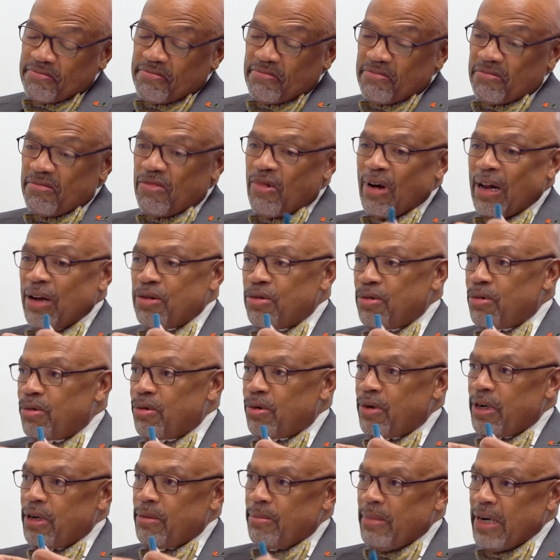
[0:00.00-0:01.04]
while you
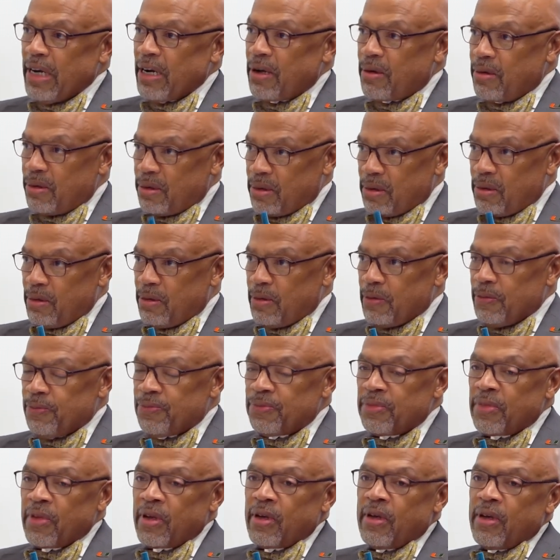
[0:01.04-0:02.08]
were in medical school,
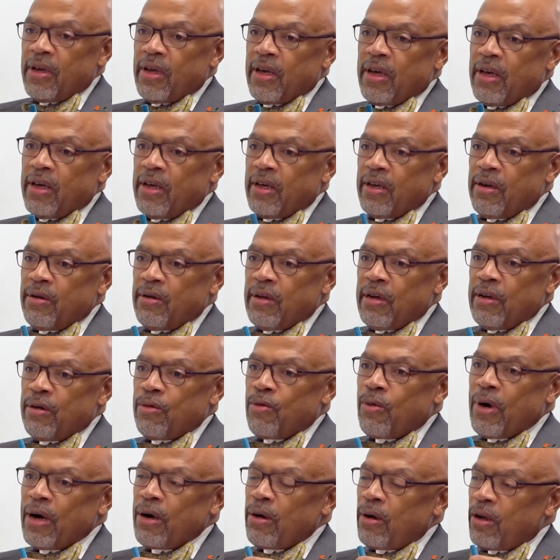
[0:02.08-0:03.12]

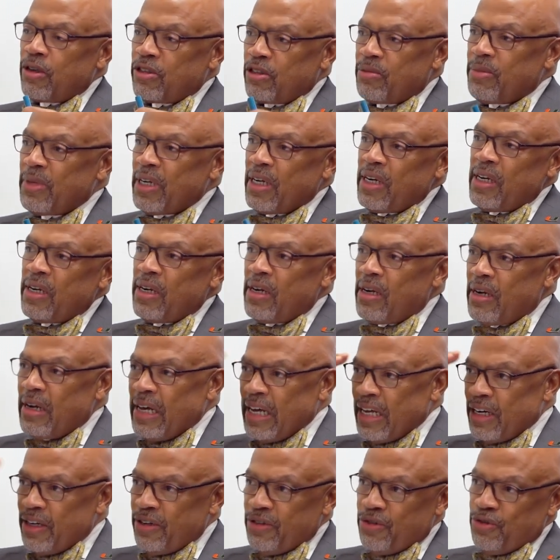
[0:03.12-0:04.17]
and what ultimately
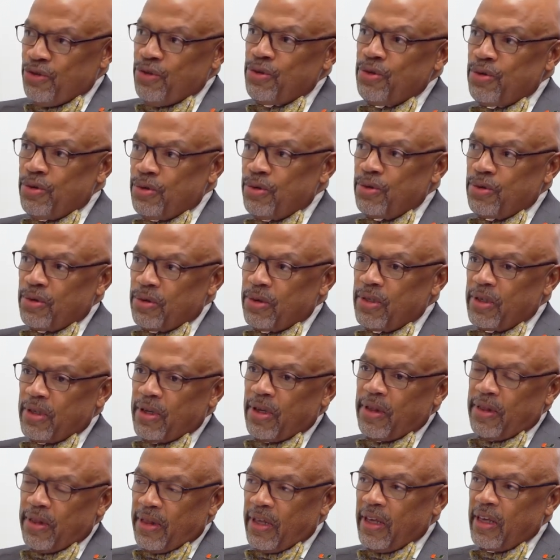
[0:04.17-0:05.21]
led you to
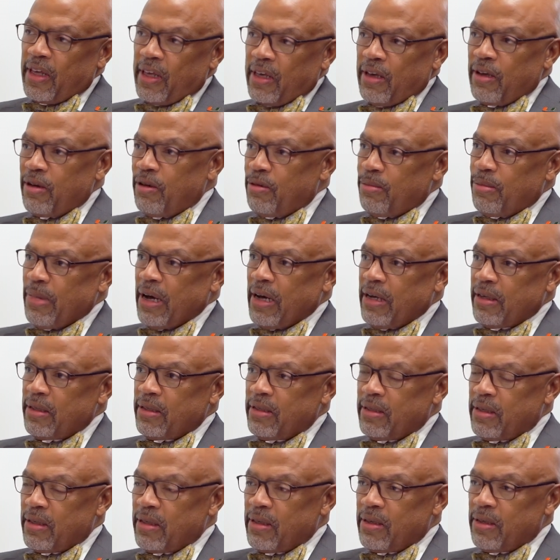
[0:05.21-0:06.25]
start thinking
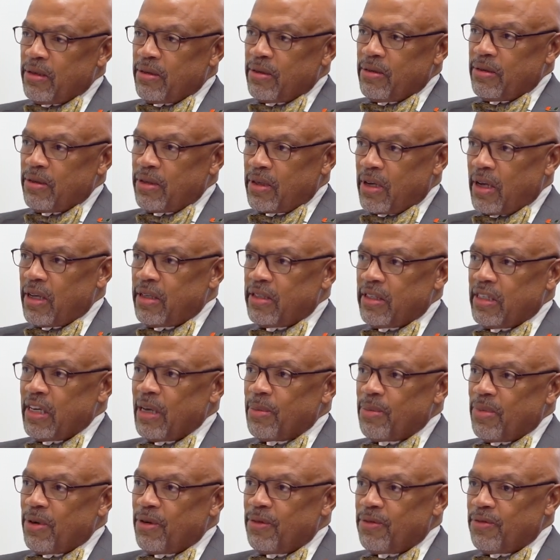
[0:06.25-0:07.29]
about this
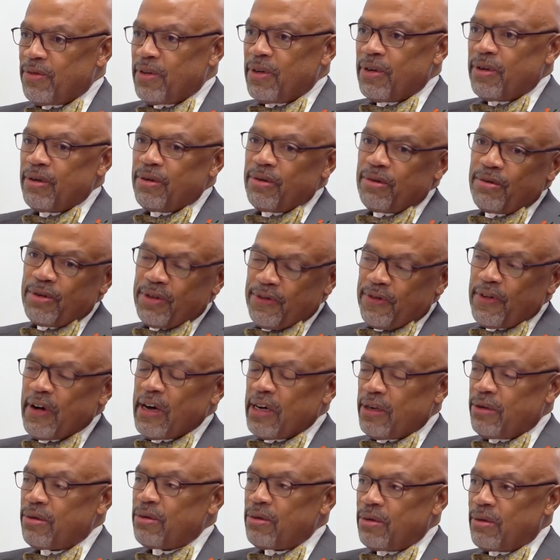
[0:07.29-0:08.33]
concept of
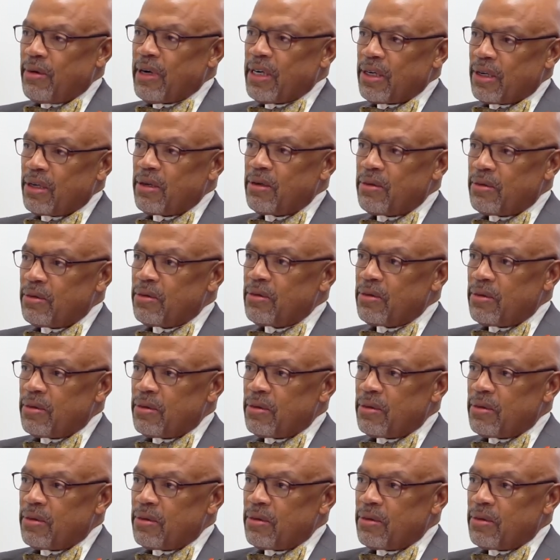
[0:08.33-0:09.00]
without the white coat.